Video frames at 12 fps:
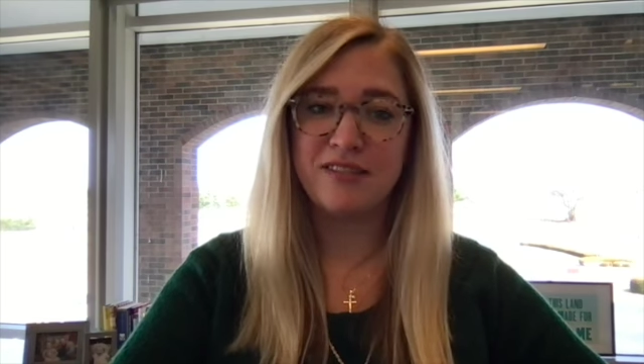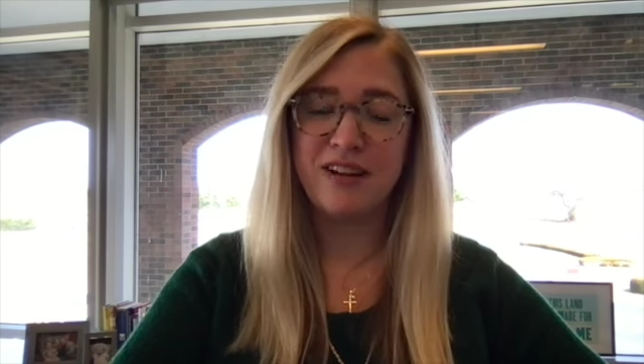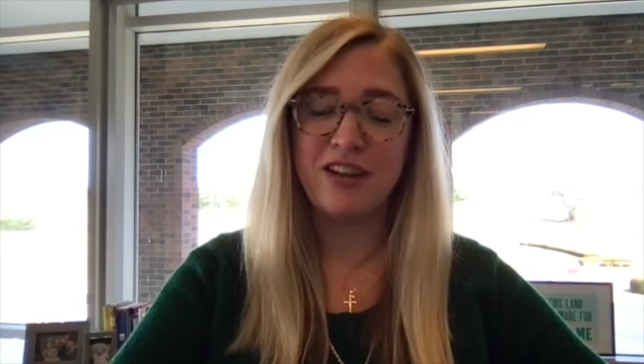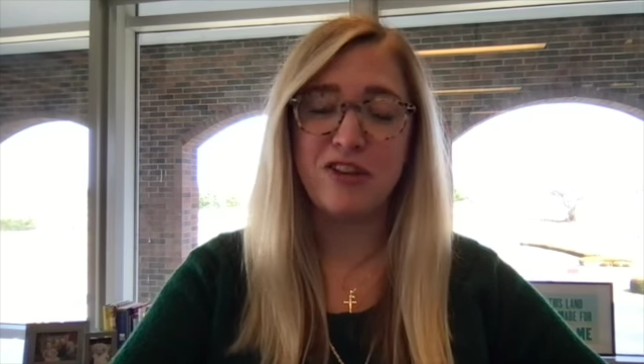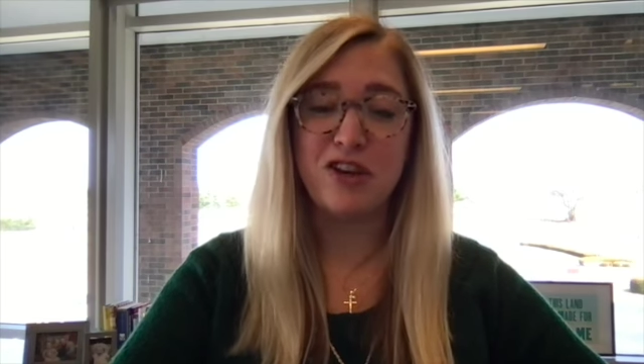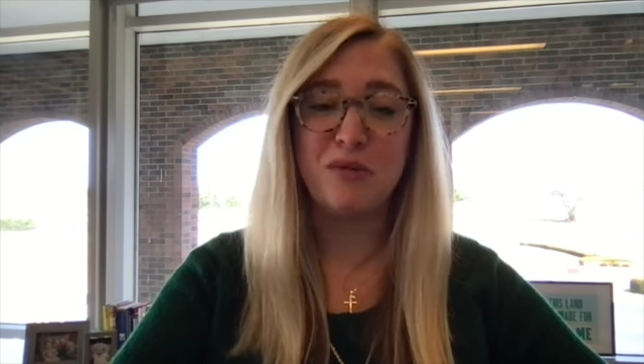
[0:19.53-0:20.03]

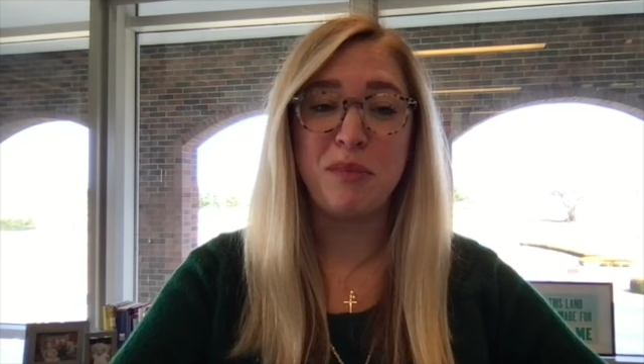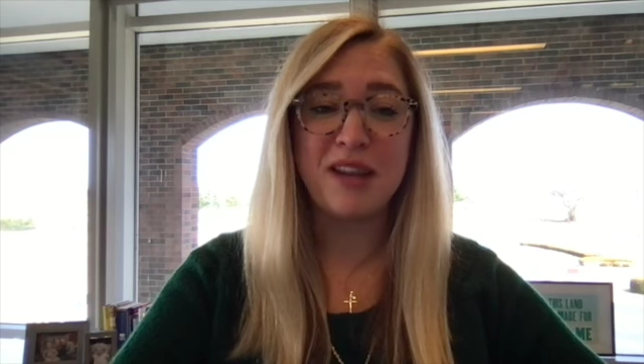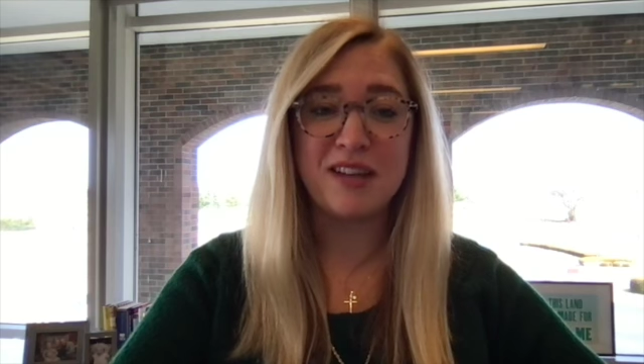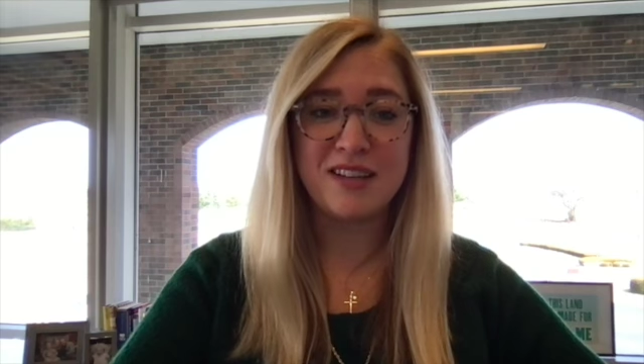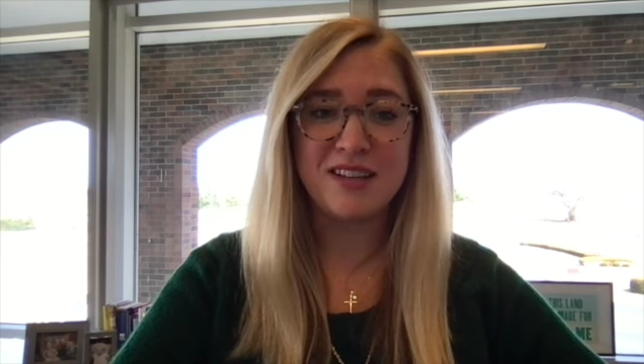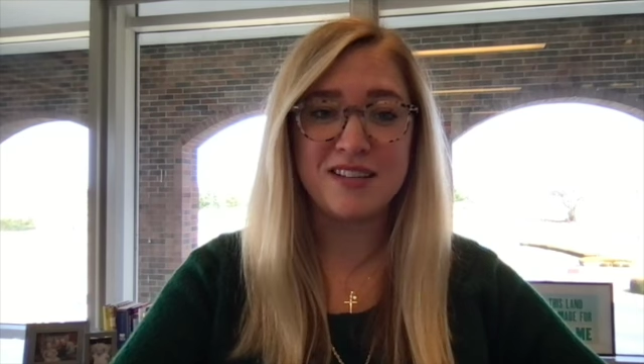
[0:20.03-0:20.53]
and the
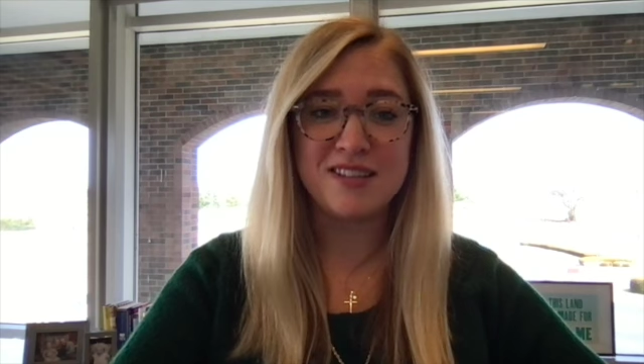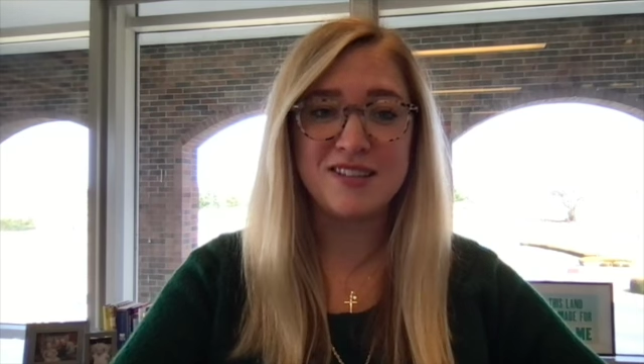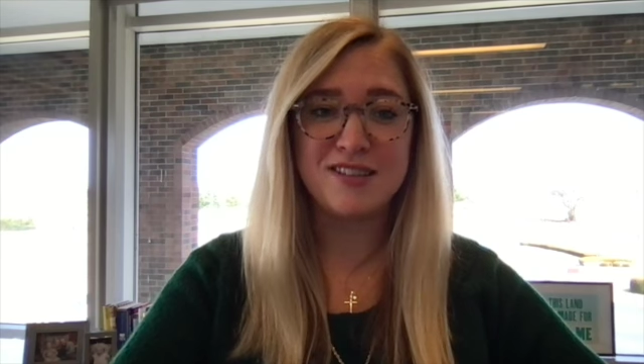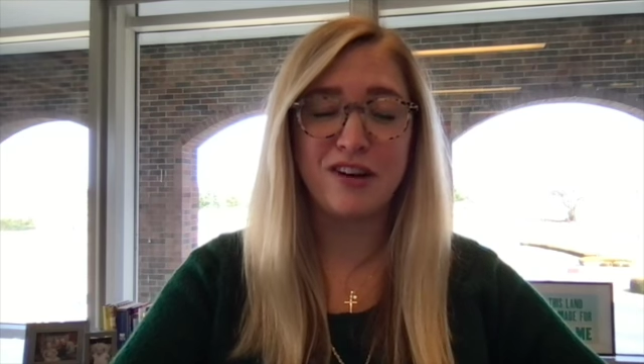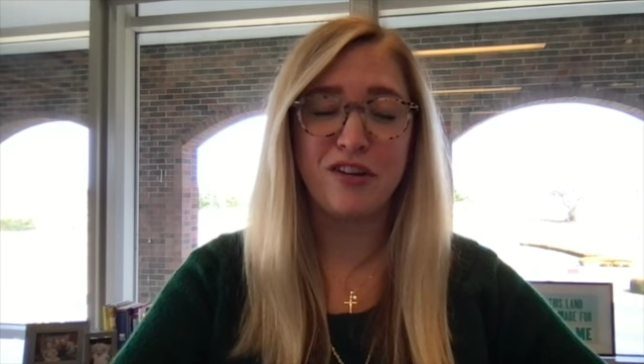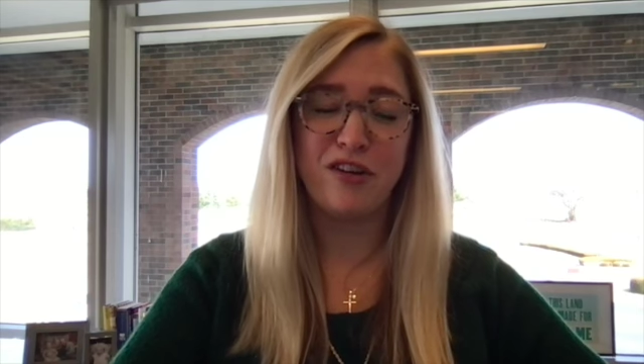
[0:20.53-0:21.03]
humanities
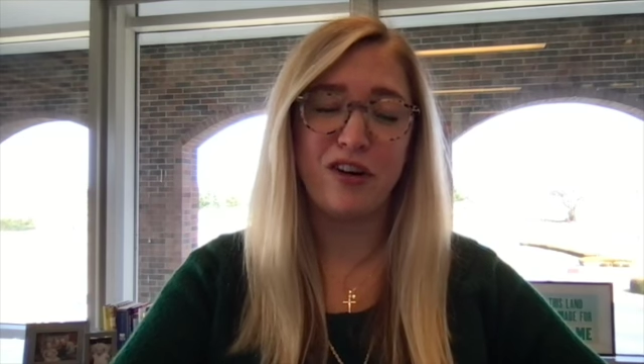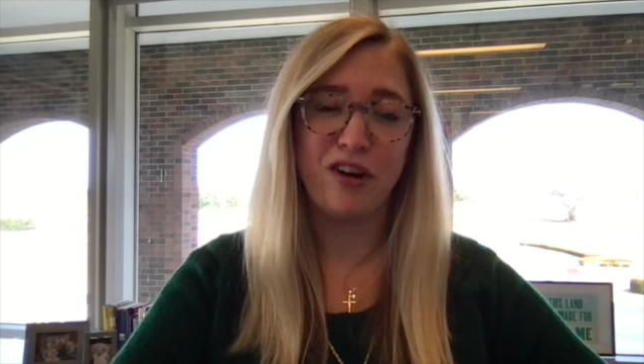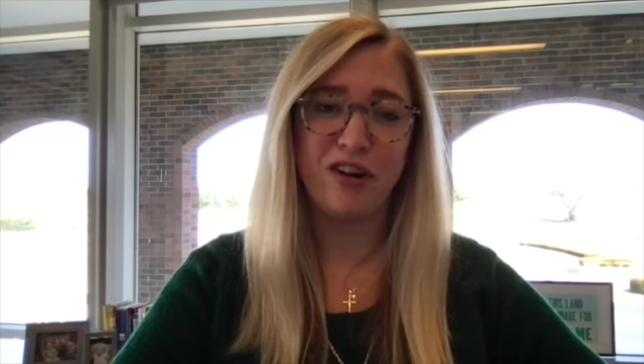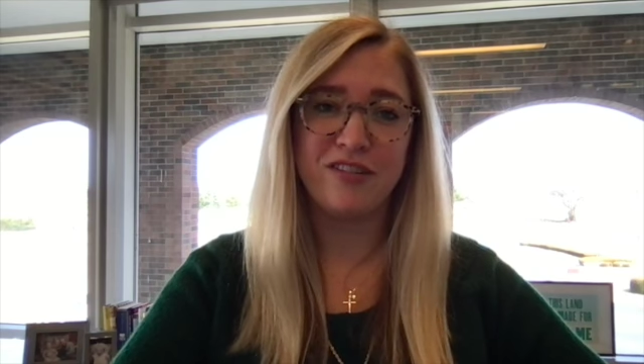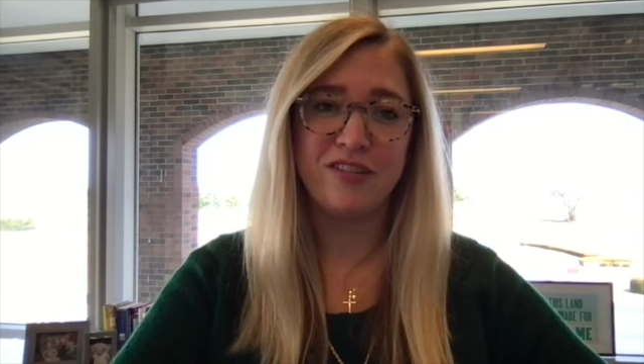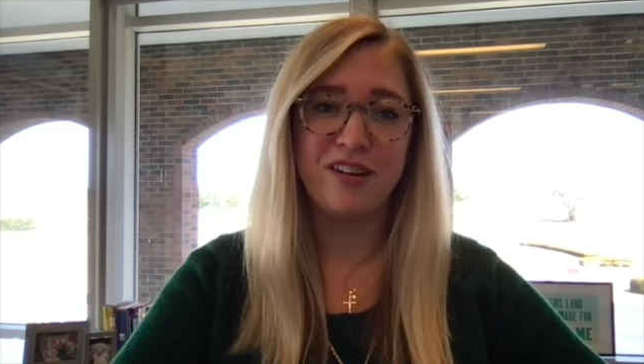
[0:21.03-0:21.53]
are the
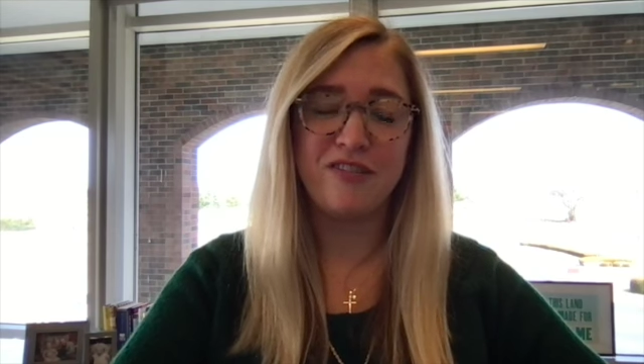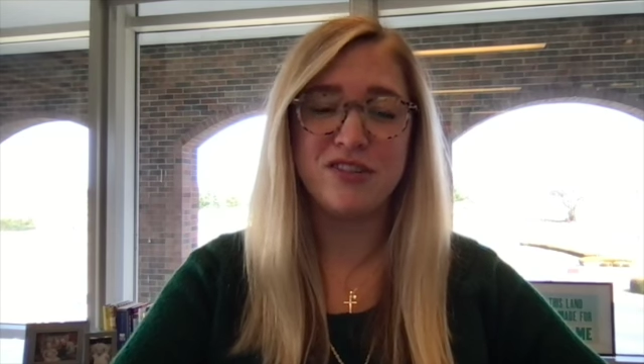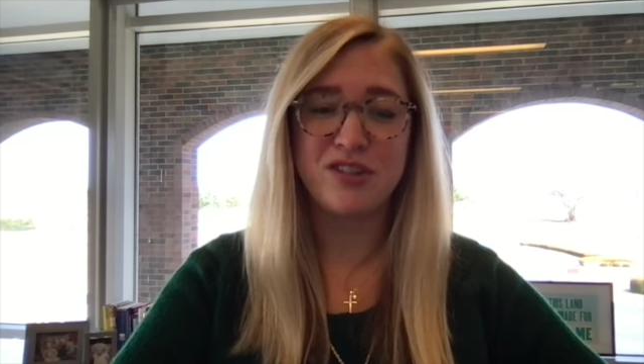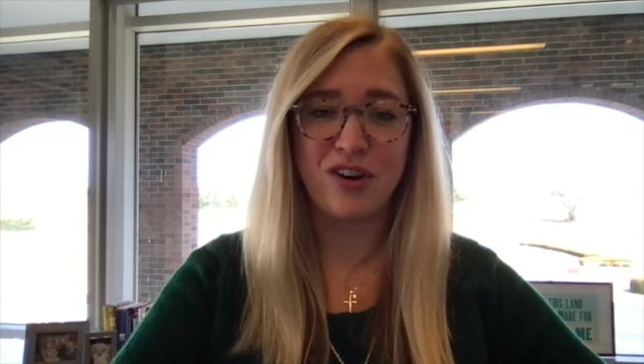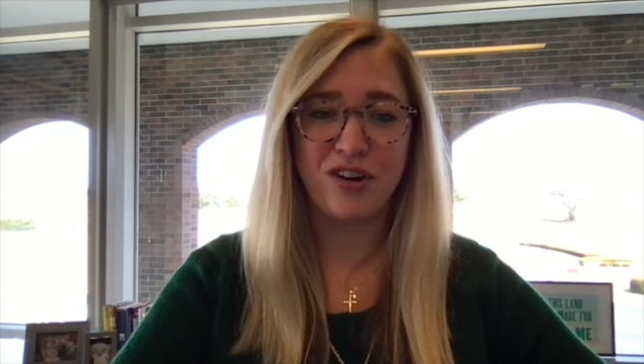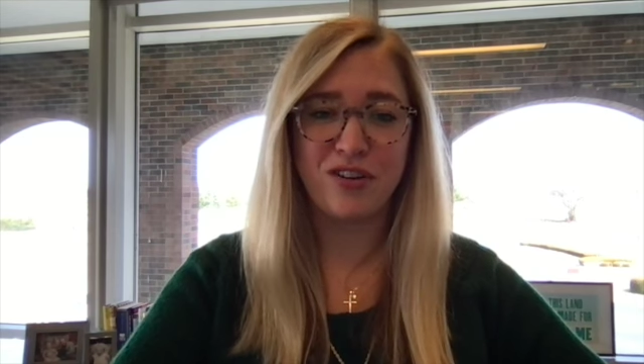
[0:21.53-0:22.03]
heart of us
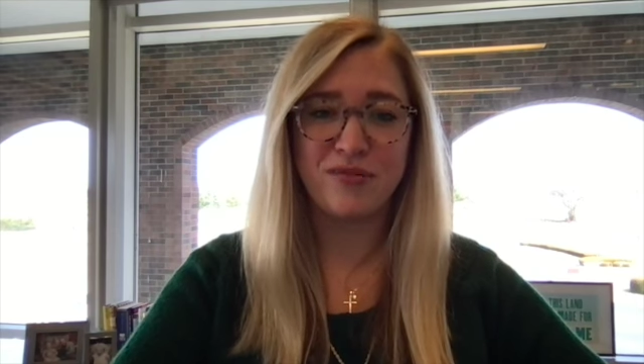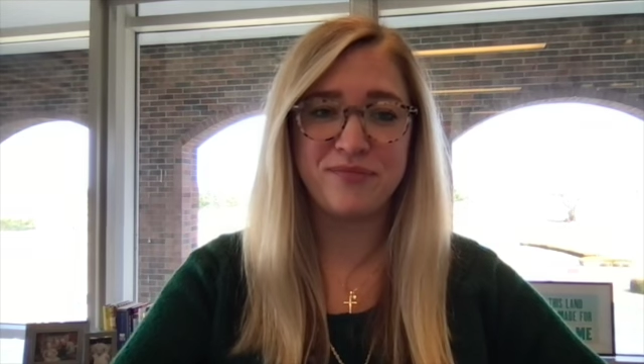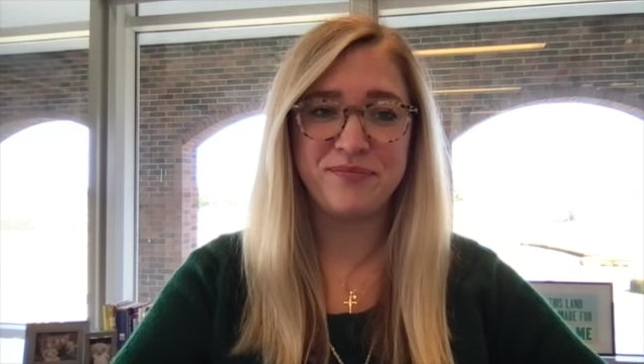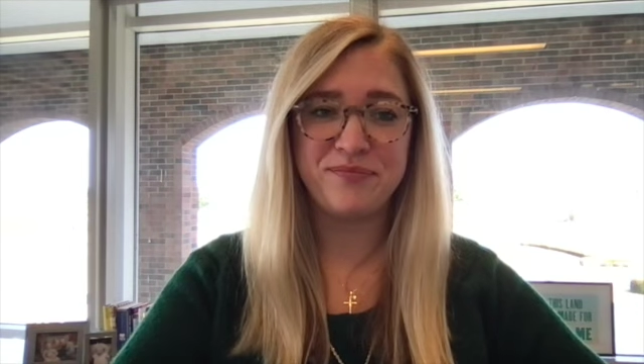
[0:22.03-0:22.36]
all.